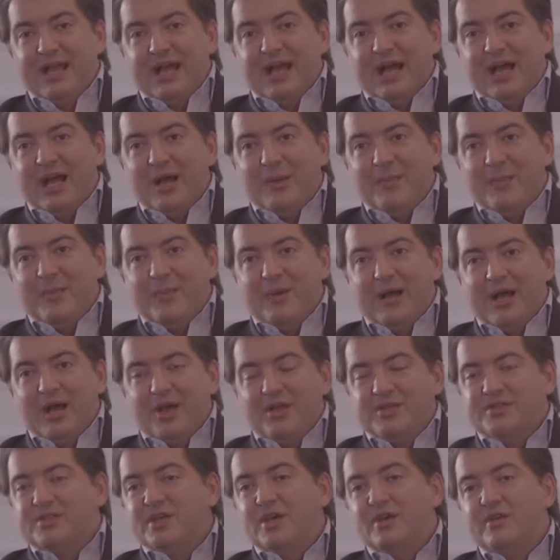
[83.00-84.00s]
um,
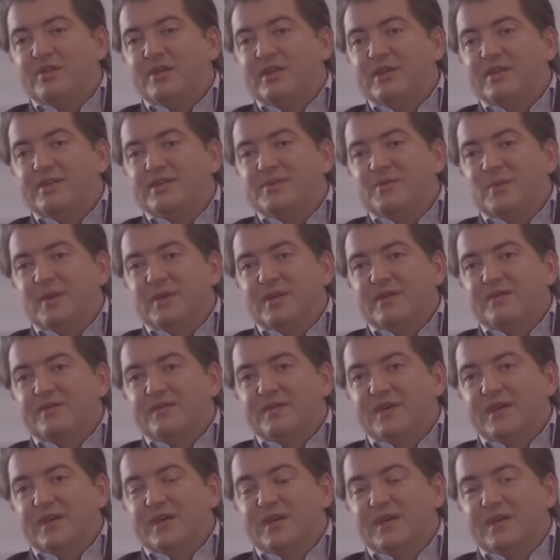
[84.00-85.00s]
Ausone is one of
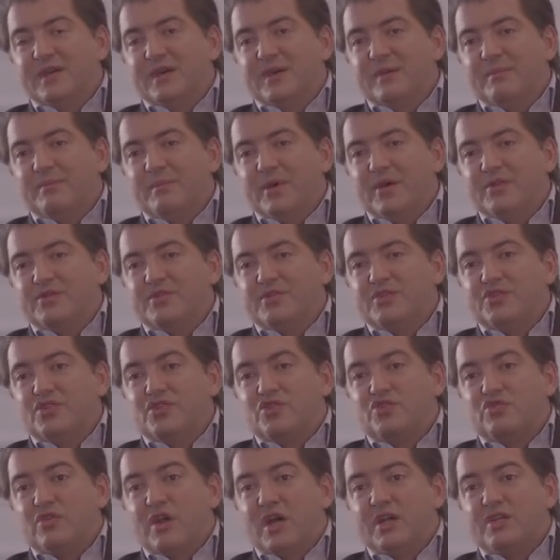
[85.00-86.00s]
the most
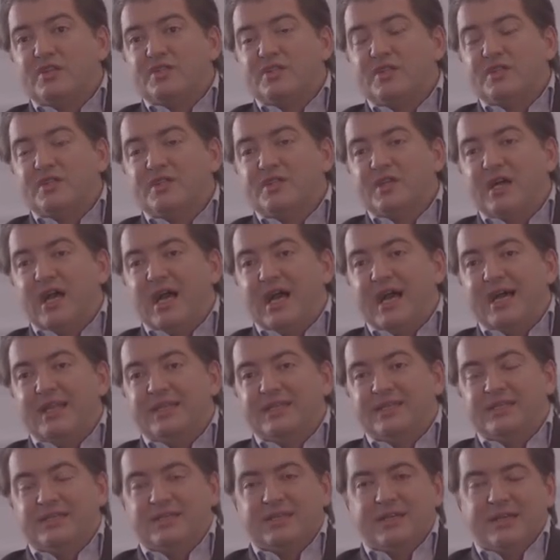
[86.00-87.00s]
structured
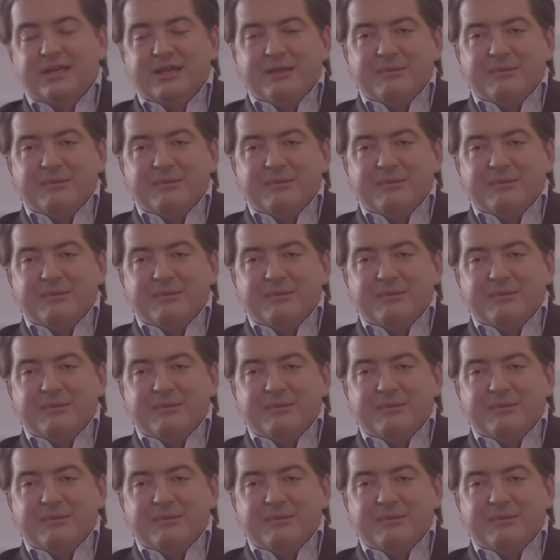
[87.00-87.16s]
and